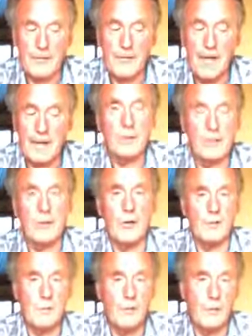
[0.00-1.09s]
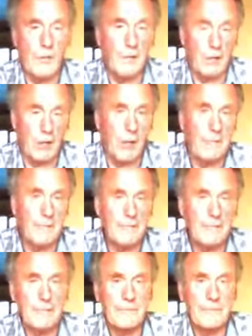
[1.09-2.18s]
And trying to encourage more people to come.
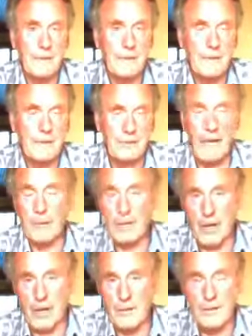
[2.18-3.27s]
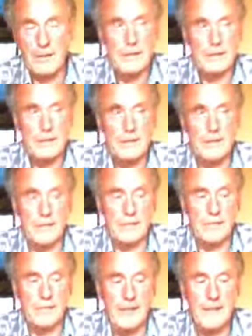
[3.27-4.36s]
So I went down, did the
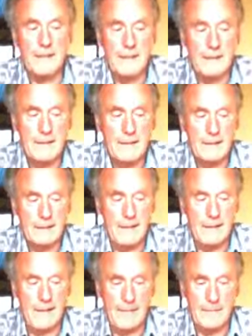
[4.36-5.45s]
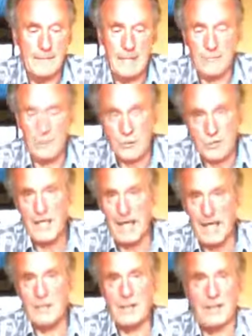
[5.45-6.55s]
first event, and once
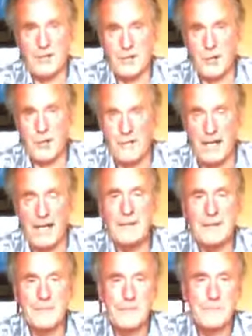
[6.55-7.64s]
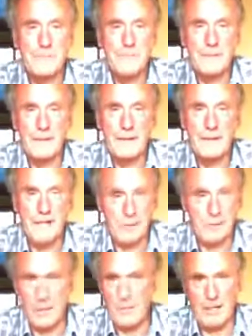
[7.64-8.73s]
again, being a circuit event, it
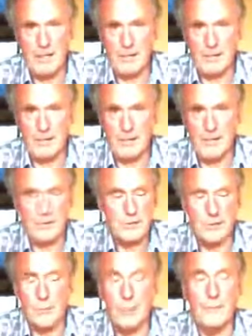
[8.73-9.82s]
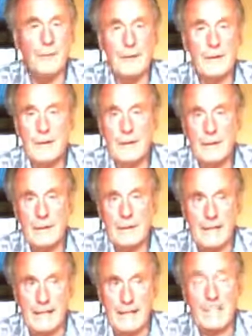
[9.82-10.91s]
suited me down to the ground. So I won.
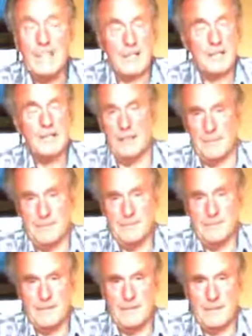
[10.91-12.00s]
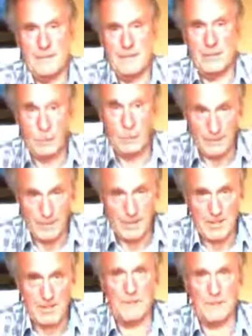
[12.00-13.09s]
I did 6 of them, and I won the
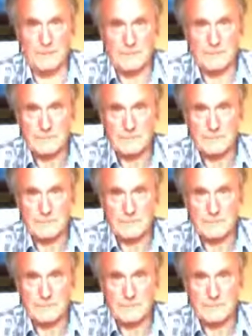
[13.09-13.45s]
6 of them.